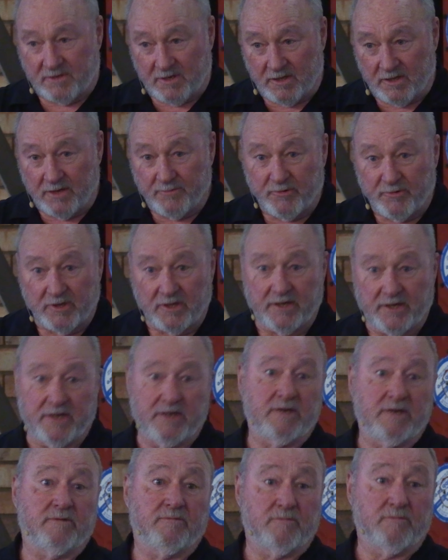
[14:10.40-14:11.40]

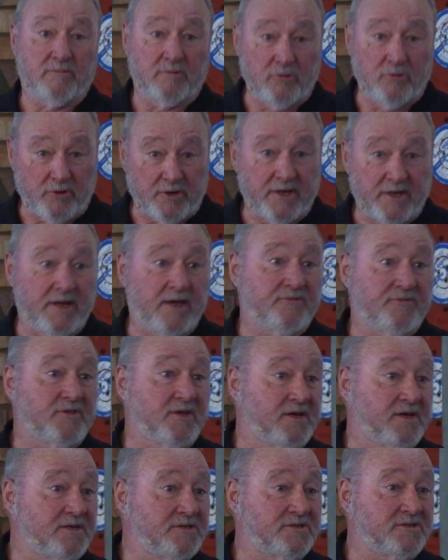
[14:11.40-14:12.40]
deliberately looking
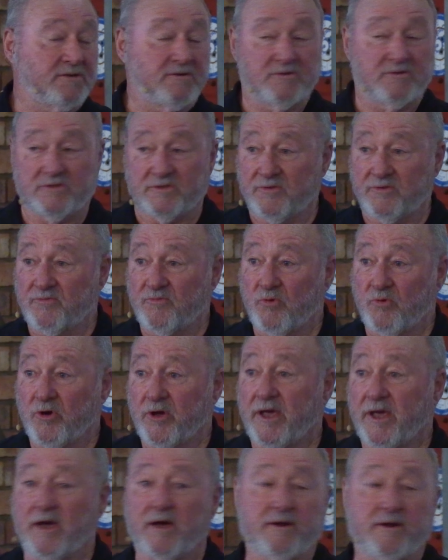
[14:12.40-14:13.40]
at these to
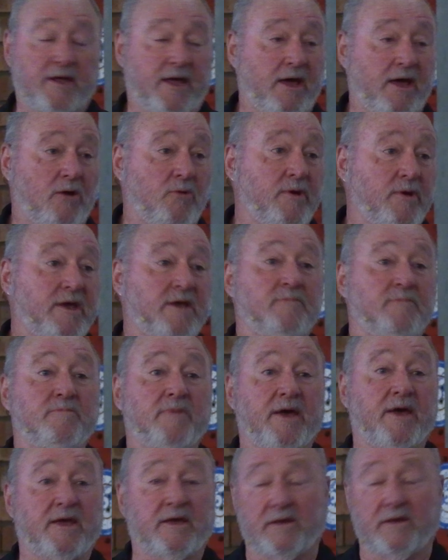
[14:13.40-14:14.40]
work out how we
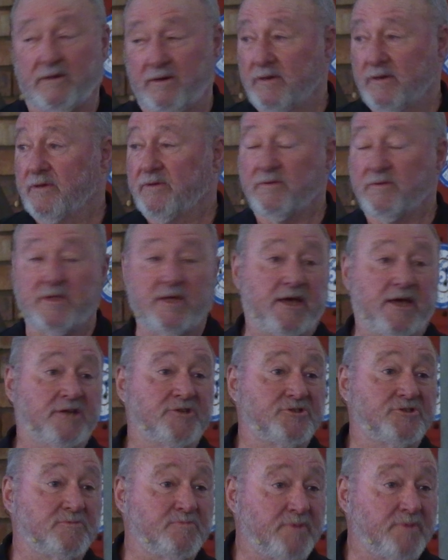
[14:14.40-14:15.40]
can make the
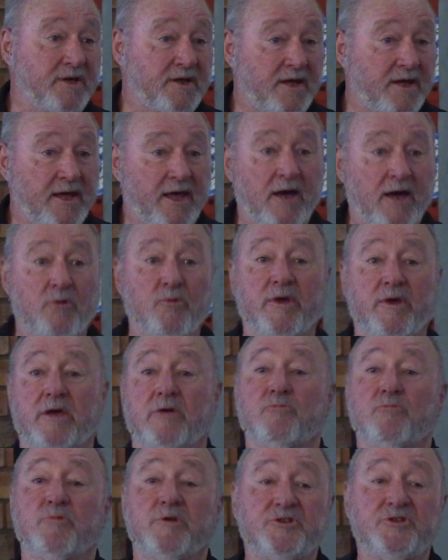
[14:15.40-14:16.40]
engine better, how we
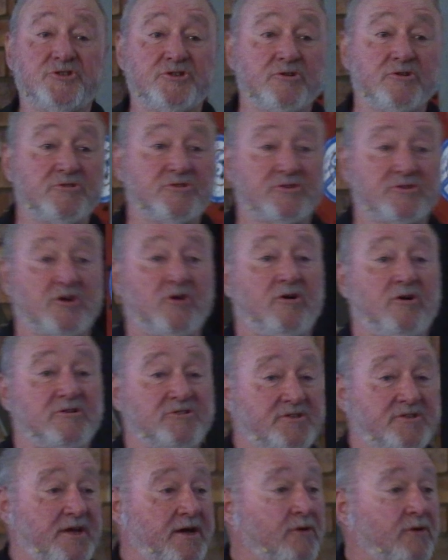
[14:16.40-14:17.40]
can reduce
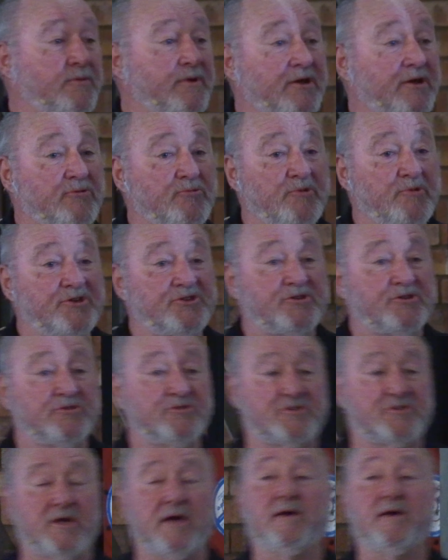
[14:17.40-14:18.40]
cost, how we can
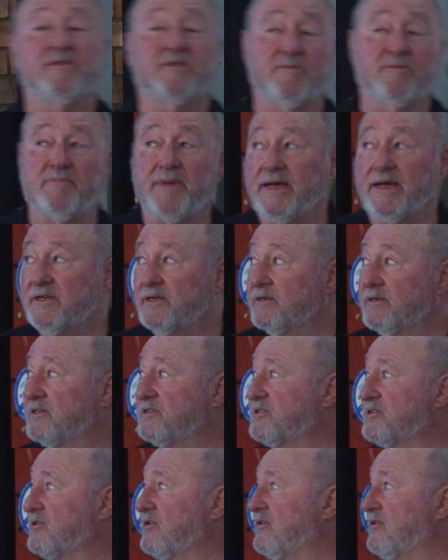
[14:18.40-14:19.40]
reduce the
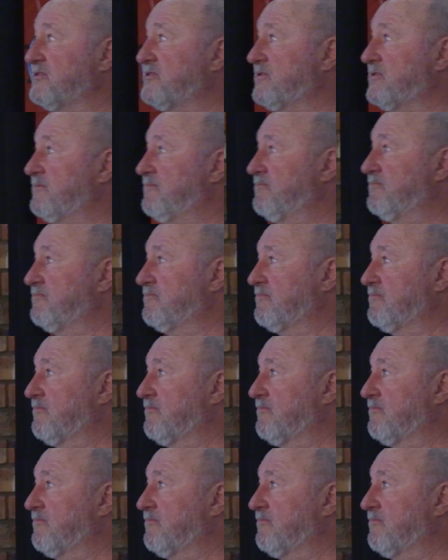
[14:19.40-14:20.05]
maintenance cost.